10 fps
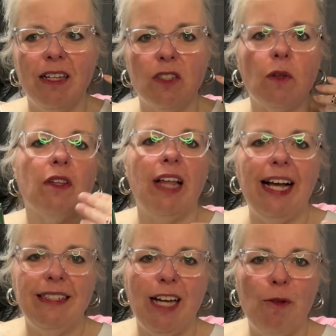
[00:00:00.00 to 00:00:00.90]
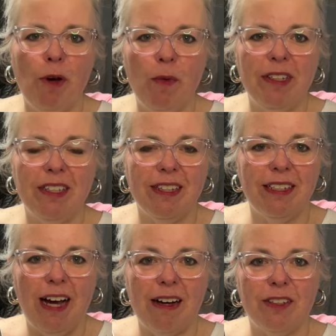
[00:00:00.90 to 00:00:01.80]
so the last time I went to the
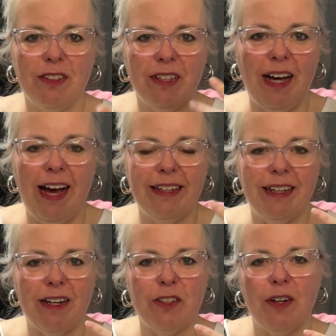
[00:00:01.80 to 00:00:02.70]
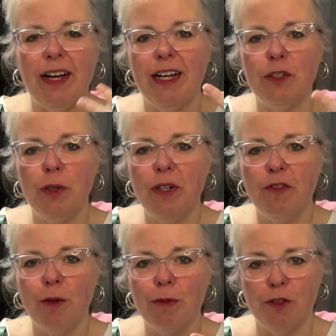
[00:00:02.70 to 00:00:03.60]
doctor, the eye doctor, I got two
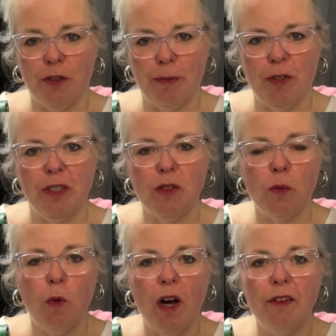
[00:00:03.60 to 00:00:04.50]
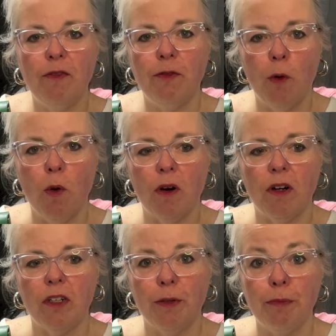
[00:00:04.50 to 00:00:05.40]
different prescriptions, one
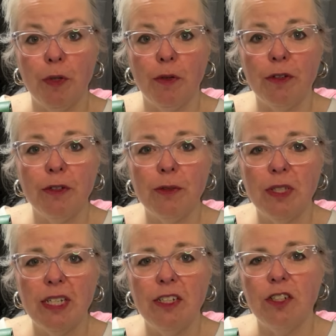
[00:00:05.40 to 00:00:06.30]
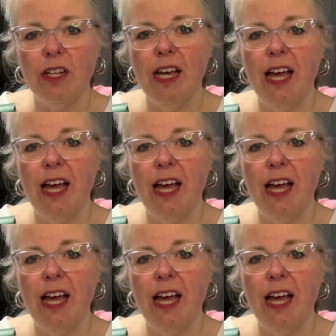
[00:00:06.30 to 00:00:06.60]
for computer usage